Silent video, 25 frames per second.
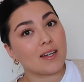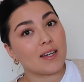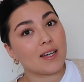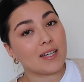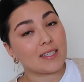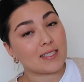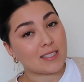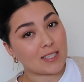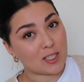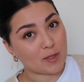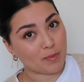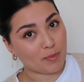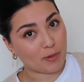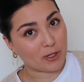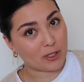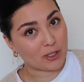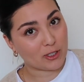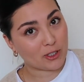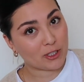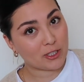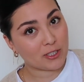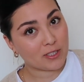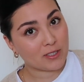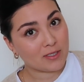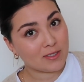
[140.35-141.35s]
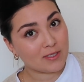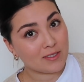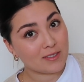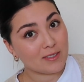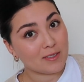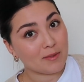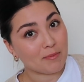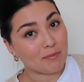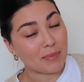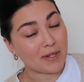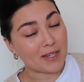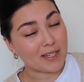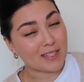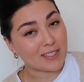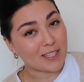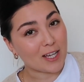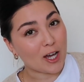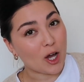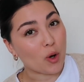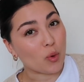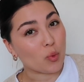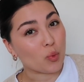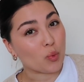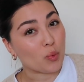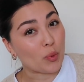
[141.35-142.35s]
It's a splurge, but it's
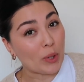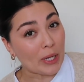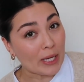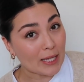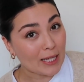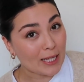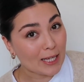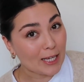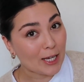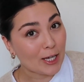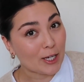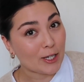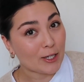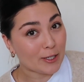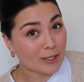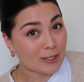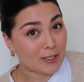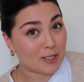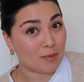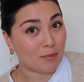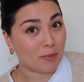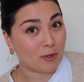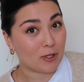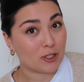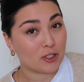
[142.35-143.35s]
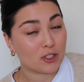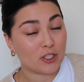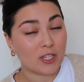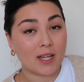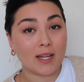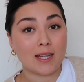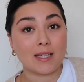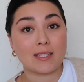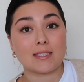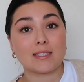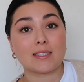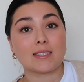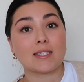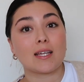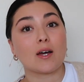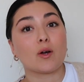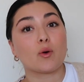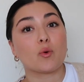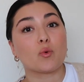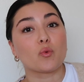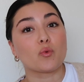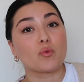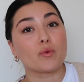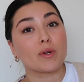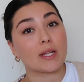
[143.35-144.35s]
a really good splurge, and it's
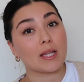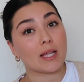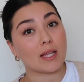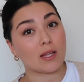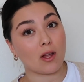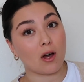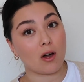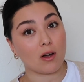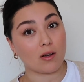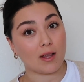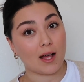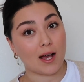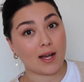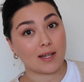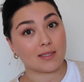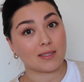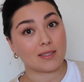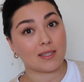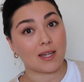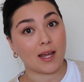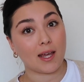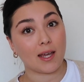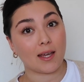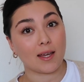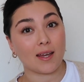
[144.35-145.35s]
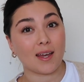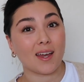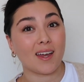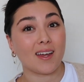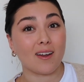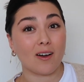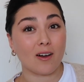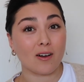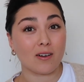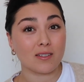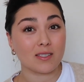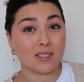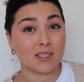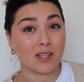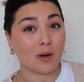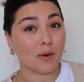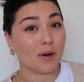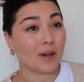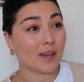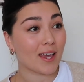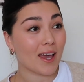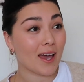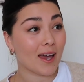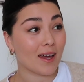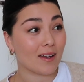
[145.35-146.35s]
really long lasting. And also,
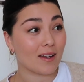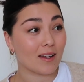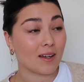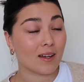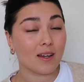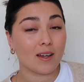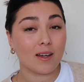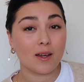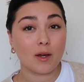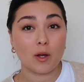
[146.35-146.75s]
again,